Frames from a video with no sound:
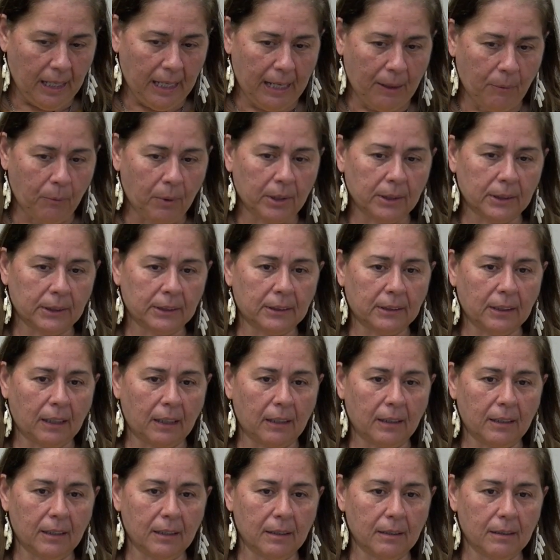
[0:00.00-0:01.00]
want to
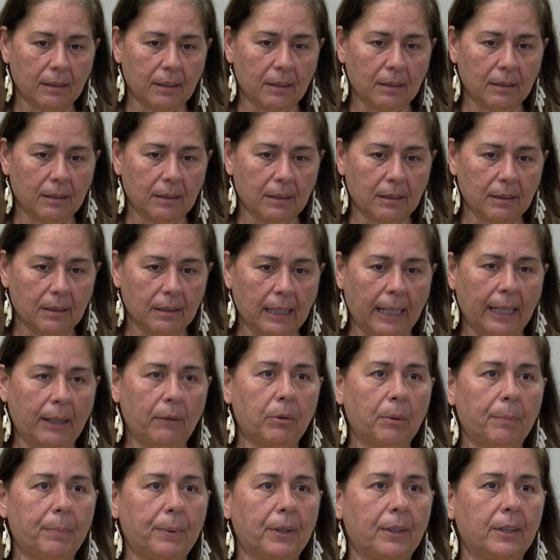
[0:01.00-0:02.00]
start, like
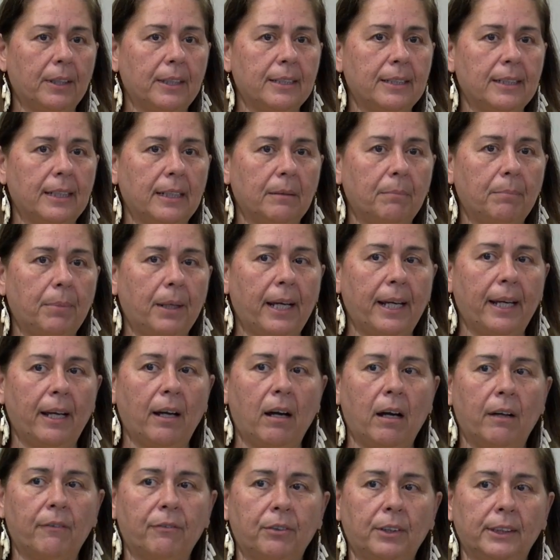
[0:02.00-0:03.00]
Roberta did, by
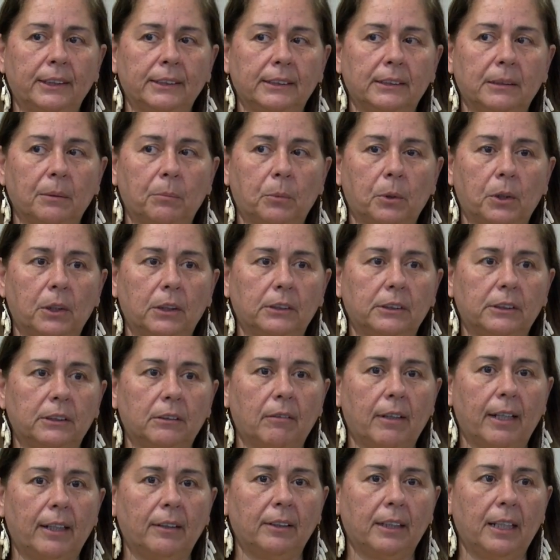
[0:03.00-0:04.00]
offering some words
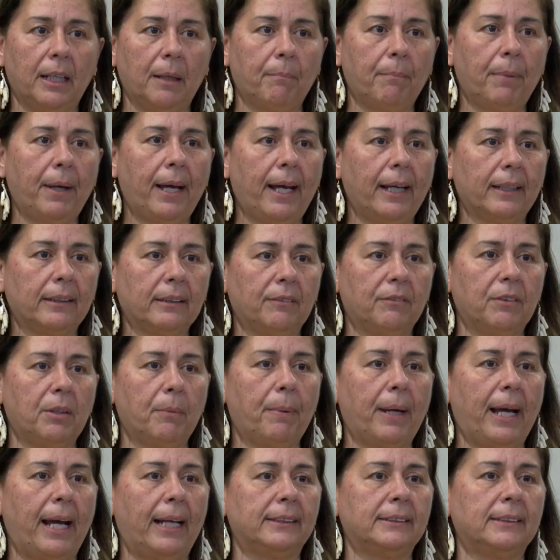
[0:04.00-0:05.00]
around the impact of the
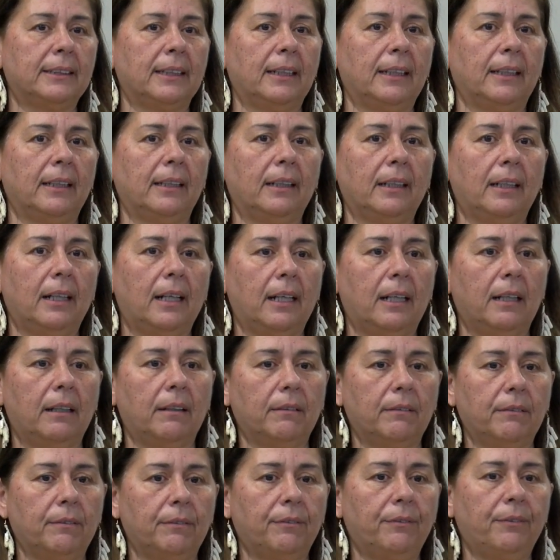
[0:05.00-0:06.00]
passing
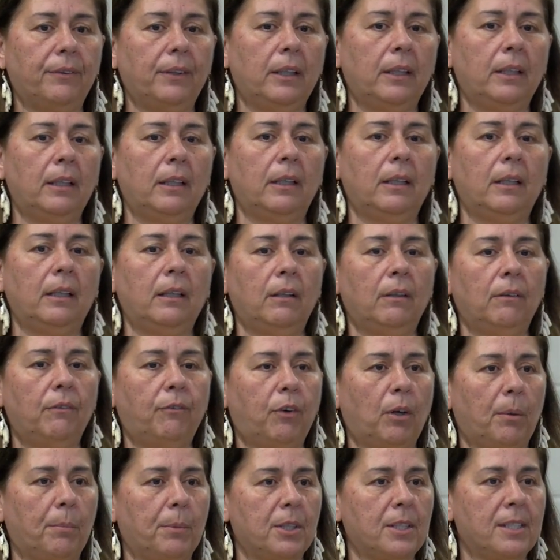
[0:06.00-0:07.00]
of
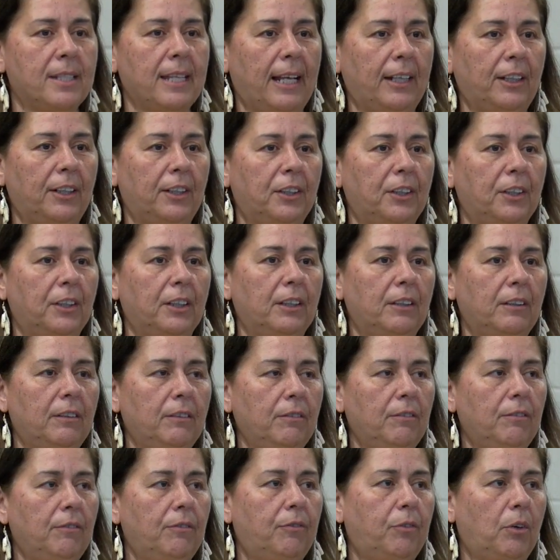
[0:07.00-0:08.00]
former senator,
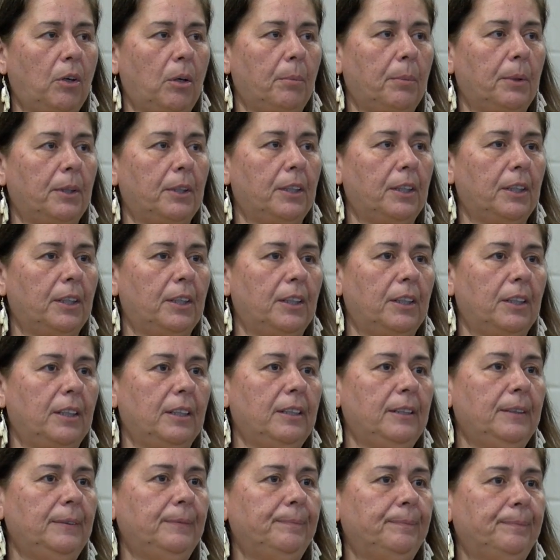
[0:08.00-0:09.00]

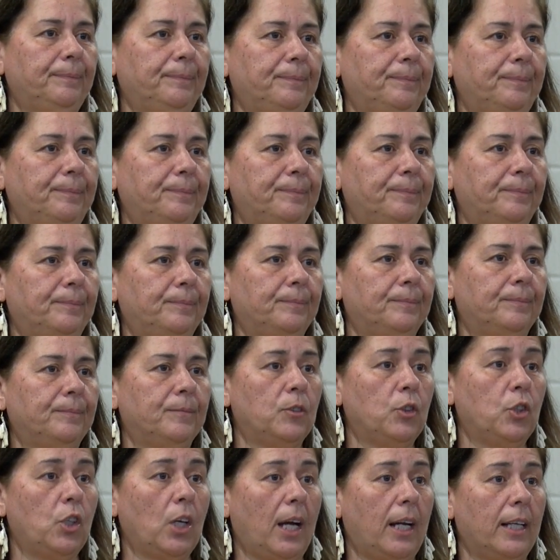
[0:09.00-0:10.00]
former
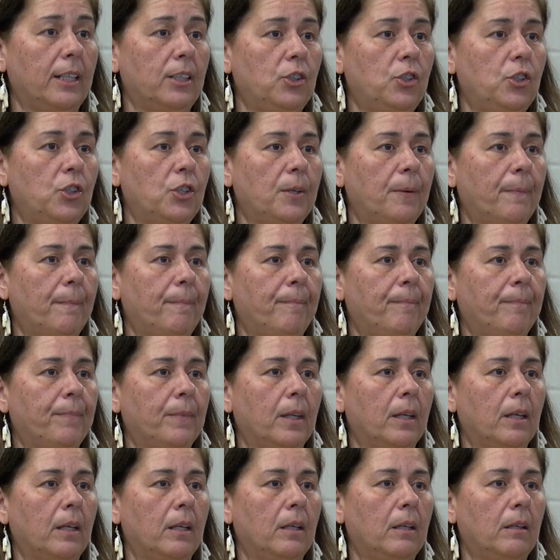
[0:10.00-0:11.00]
judge,
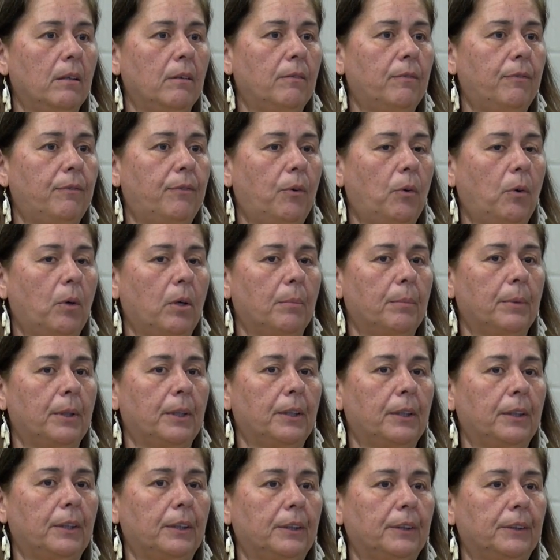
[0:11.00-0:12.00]

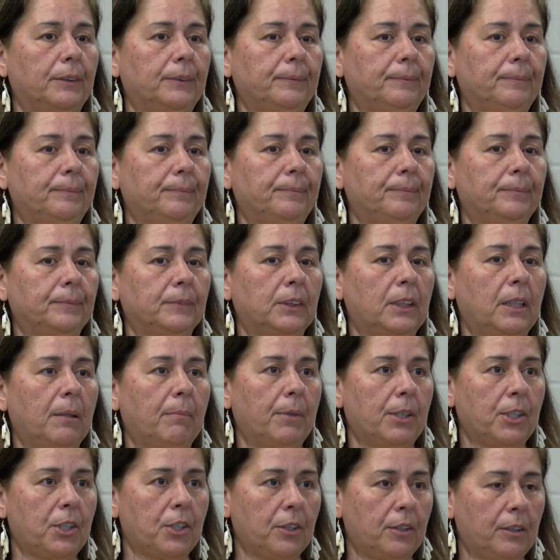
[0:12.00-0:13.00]
former
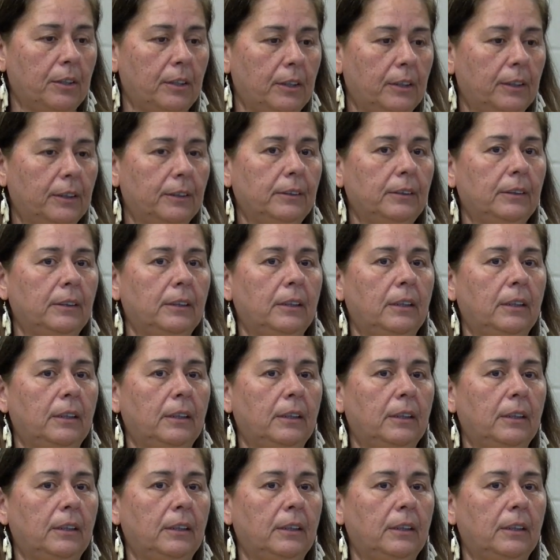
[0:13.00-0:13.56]
commissioner,